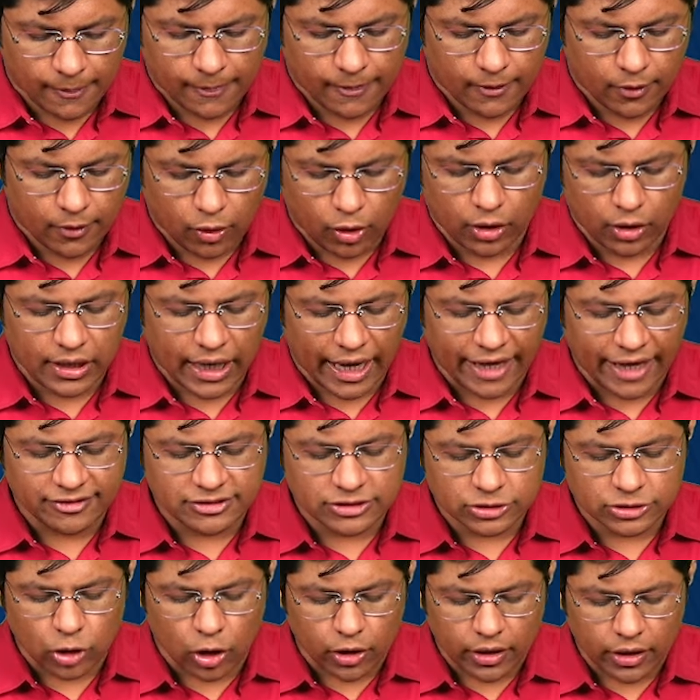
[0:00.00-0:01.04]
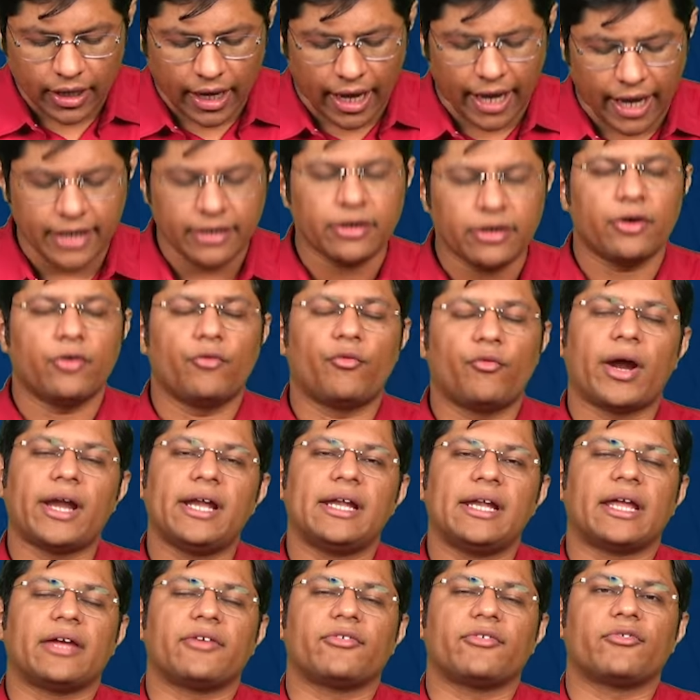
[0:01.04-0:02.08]
or livestock and
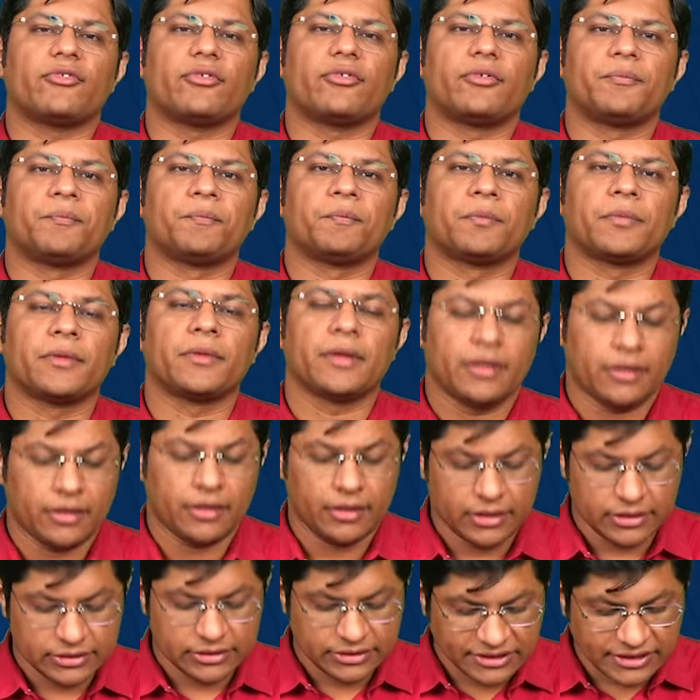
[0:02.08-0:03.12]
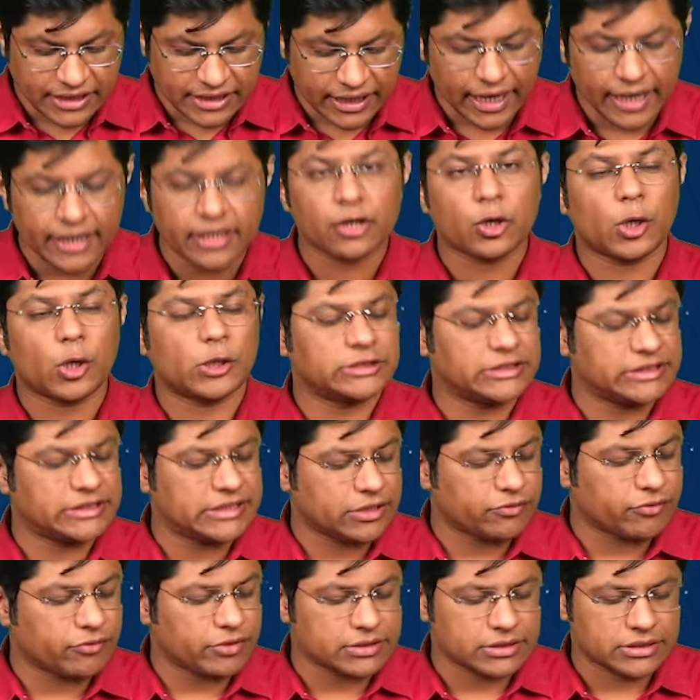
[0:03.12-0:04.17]
wildlife. Second
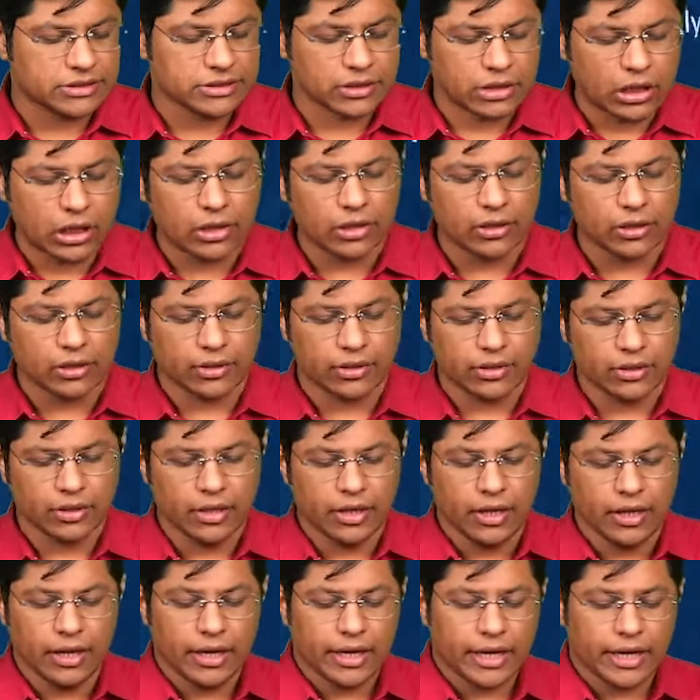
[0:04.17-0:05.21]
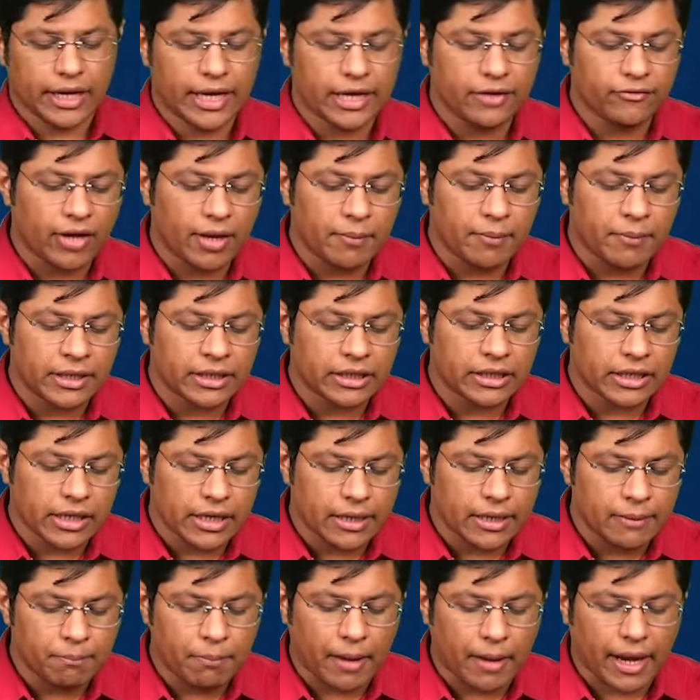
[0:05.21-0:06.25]
consequence. Third, environmental
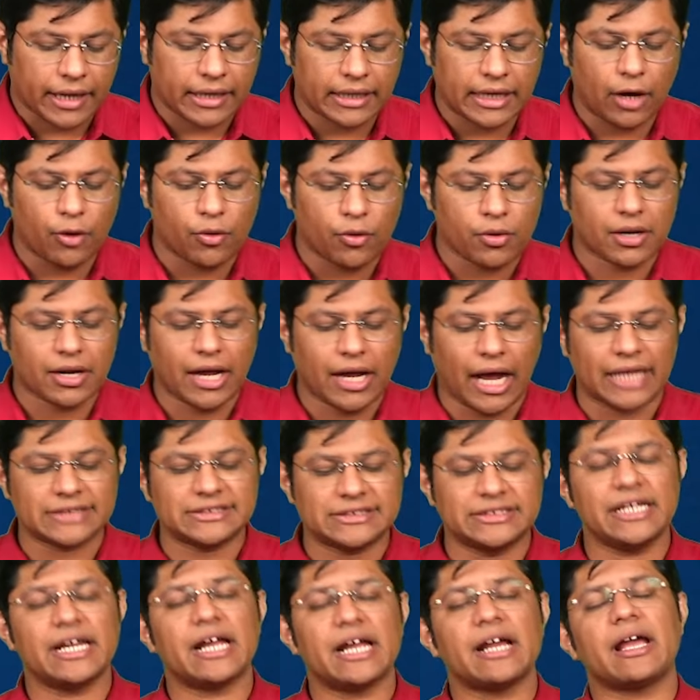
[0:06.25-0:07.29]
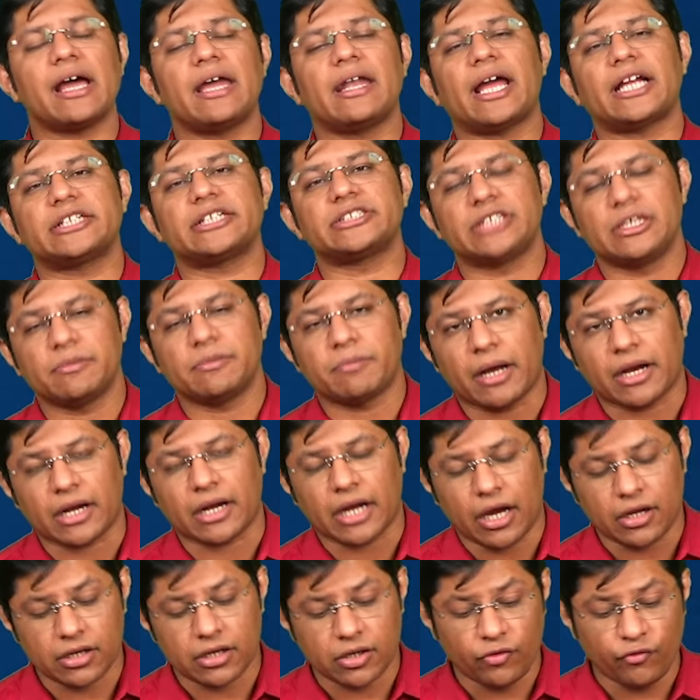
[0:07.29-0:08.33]
impact. Now, Kaziranga National Park,
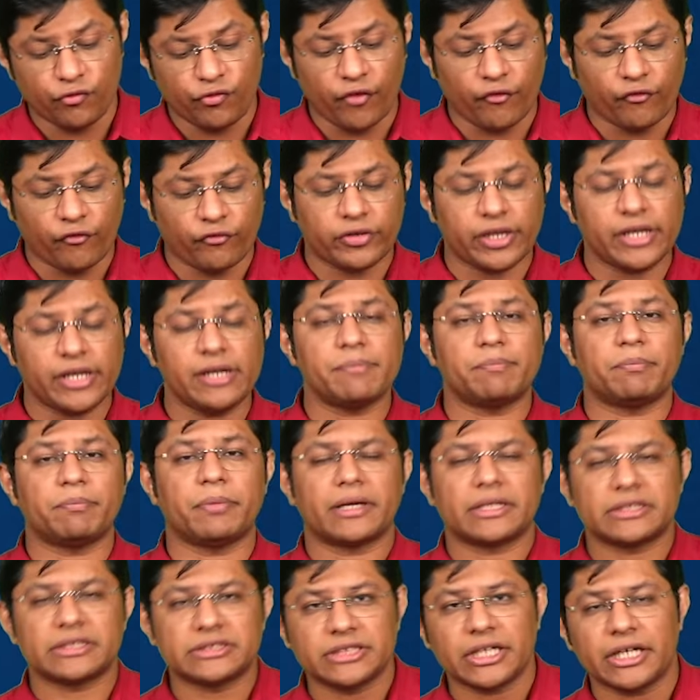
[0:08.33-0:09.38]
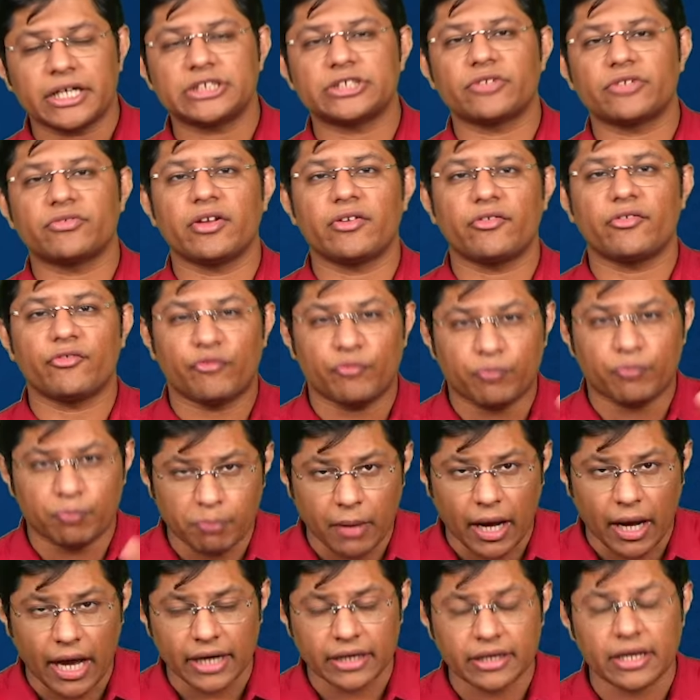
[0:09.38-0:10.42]
around 15% of the
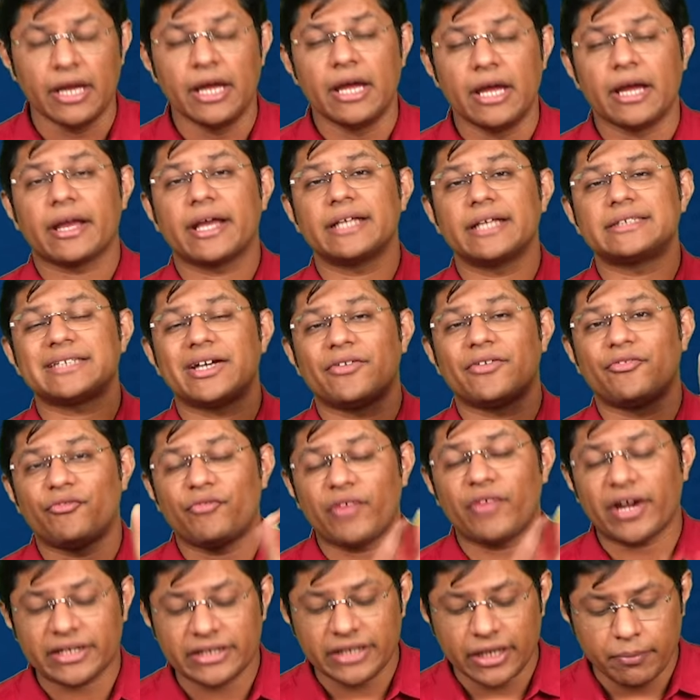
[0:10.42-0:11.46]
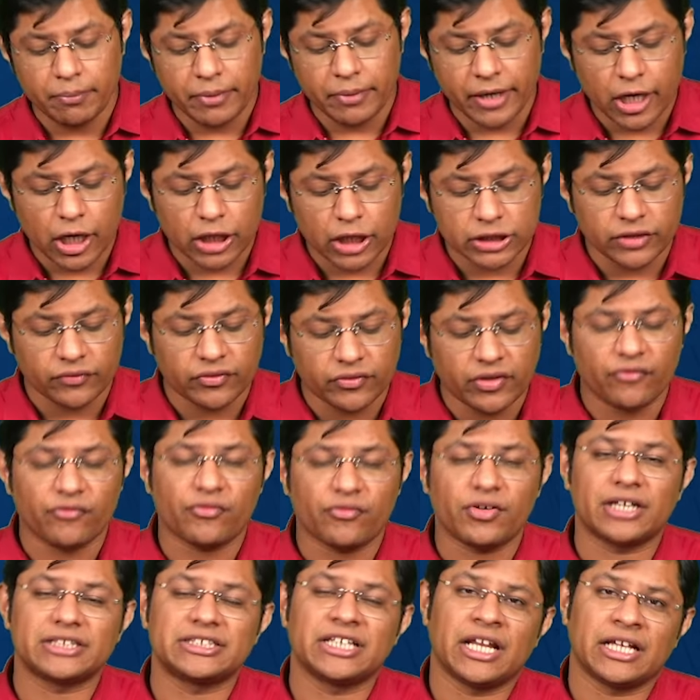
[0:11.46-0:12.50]
park gets affected because of the
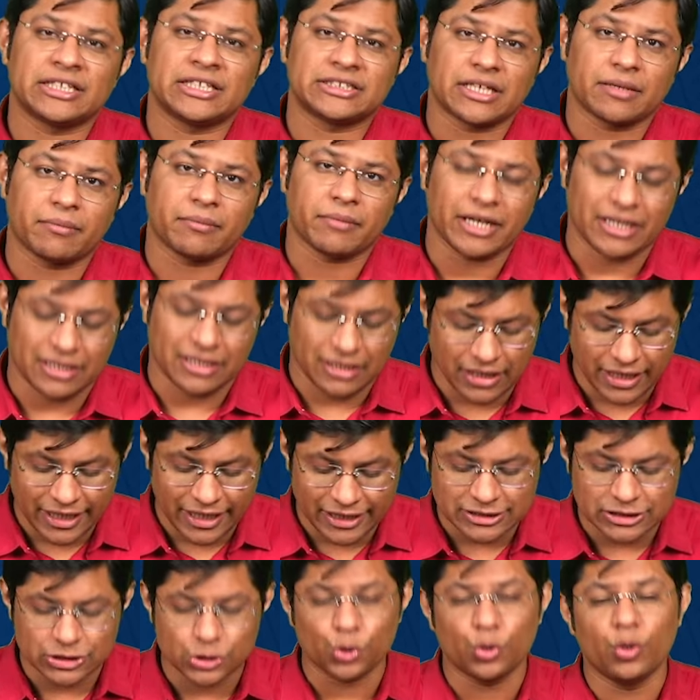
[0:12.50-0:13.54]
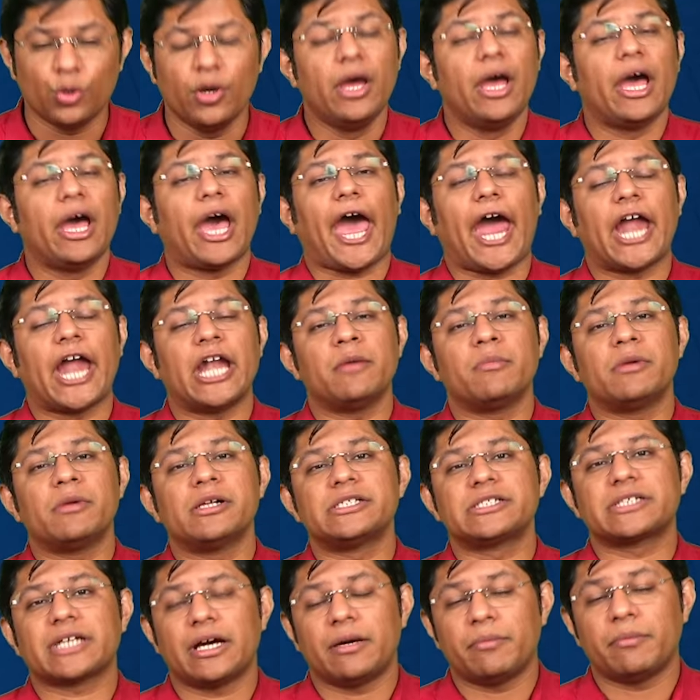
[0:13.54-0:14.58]
floods in Assam. It leads to
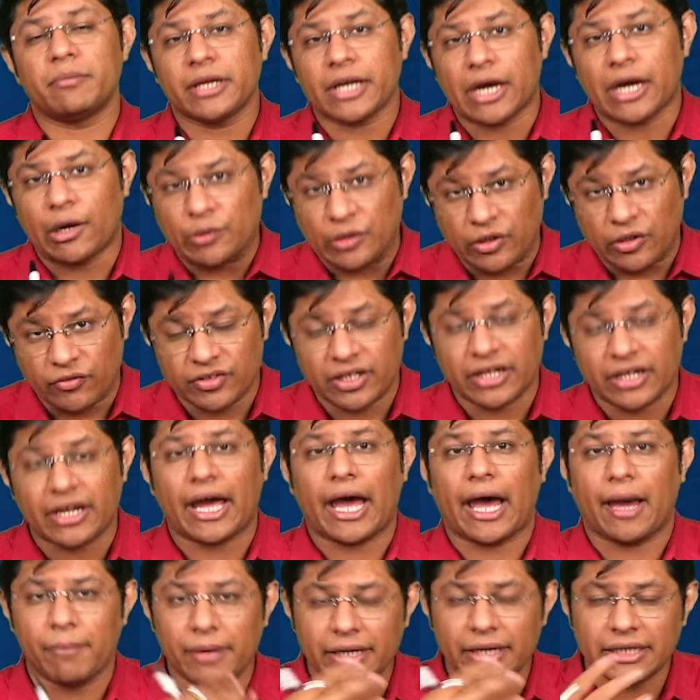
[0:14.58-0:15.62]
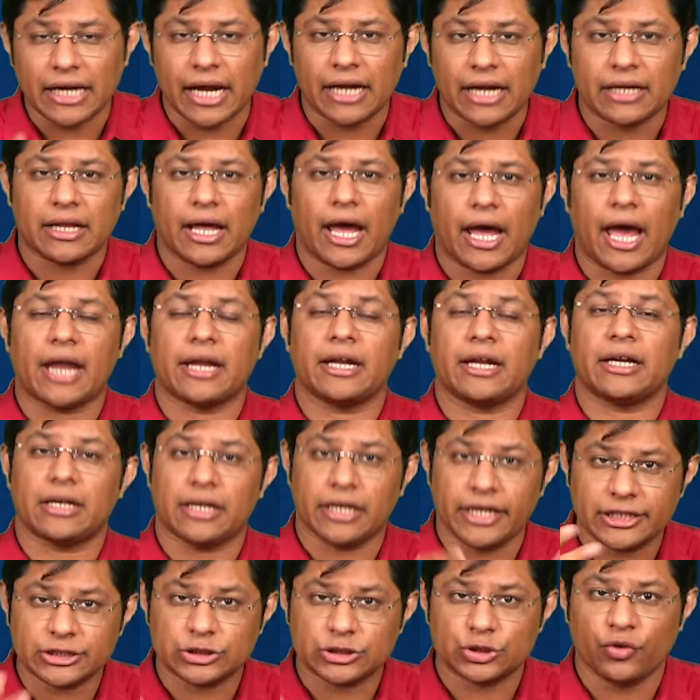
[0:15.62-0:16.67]
animals coming out of their habitat and it
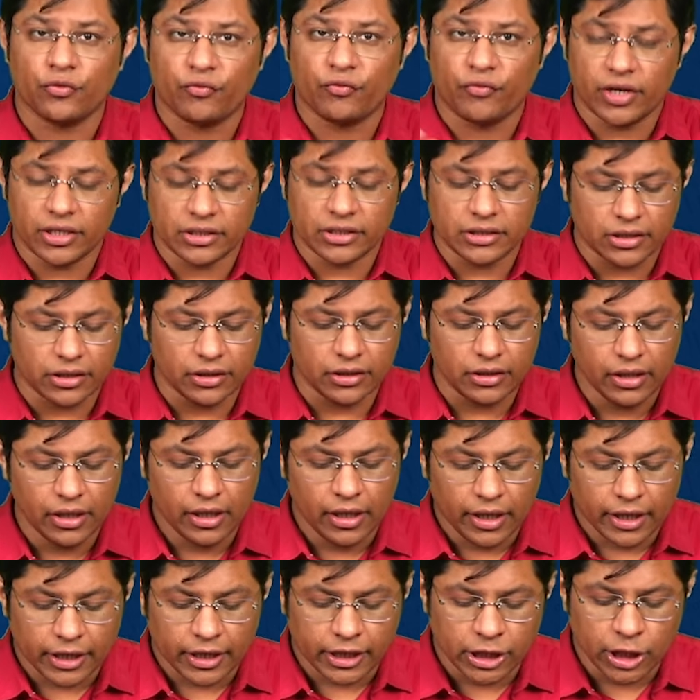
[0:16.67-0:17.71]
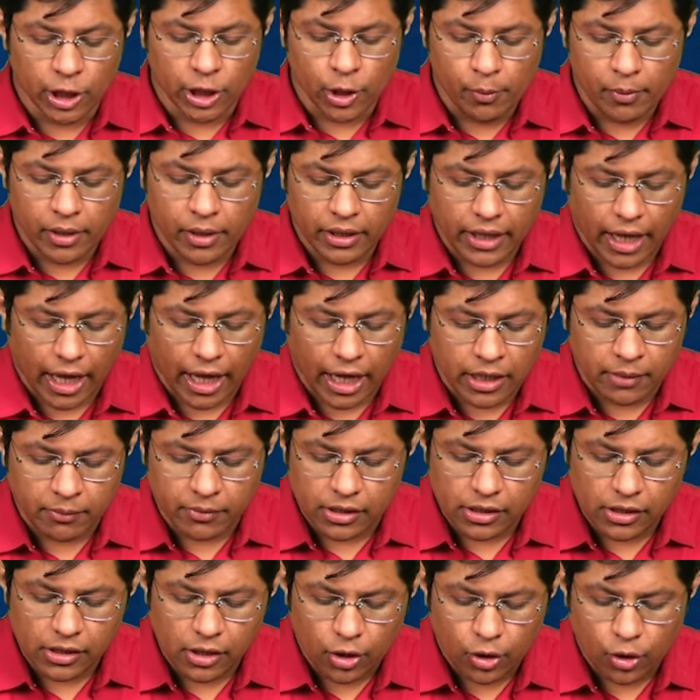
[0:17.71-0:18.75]
leads to further
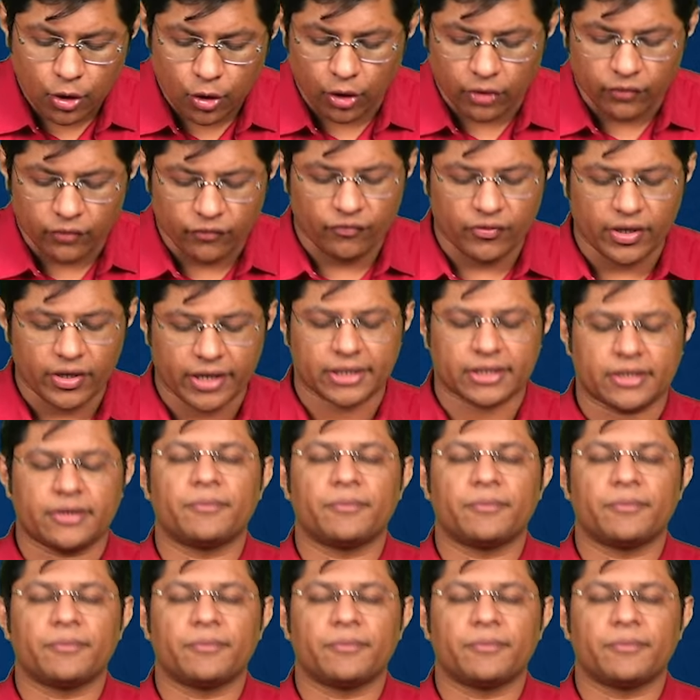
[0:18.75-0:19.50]
human-animal conflict.